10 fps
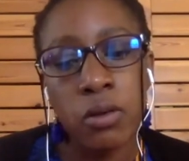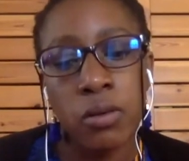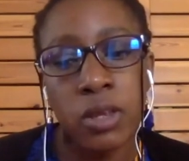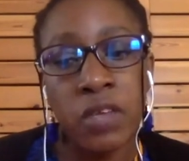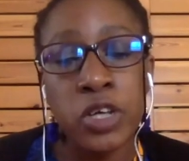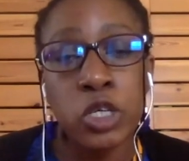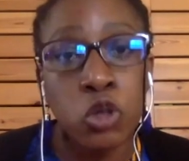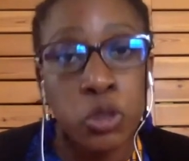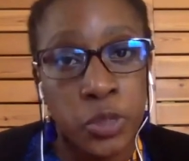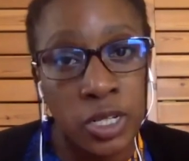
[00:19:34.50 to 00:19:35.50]
give a
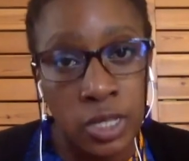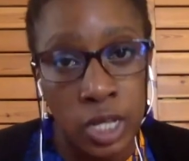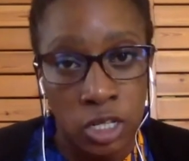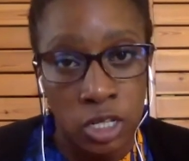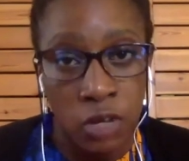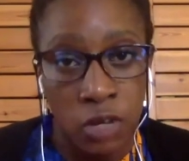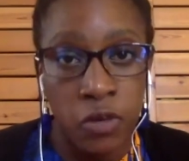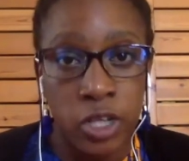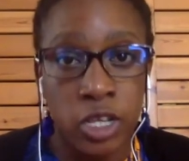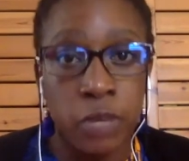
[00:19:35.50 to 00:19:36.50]
short presentation of
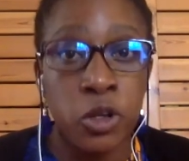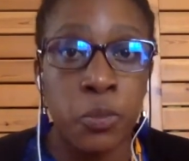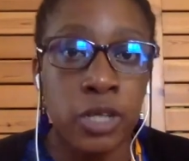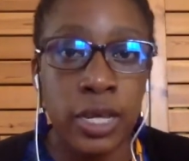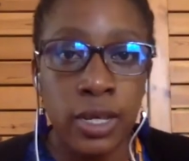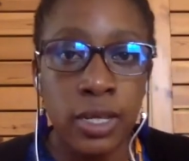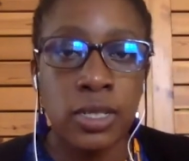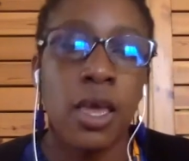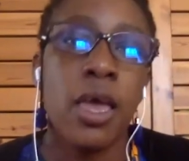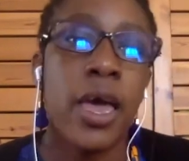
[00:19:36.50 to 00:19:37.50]
what Immunopaedia
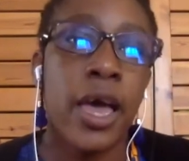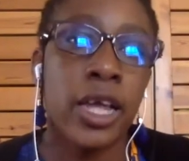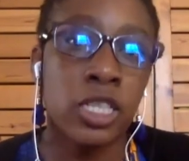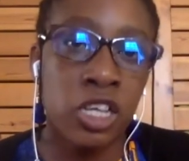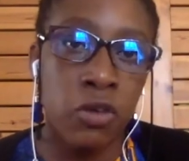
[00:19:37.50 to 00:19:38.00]
is. And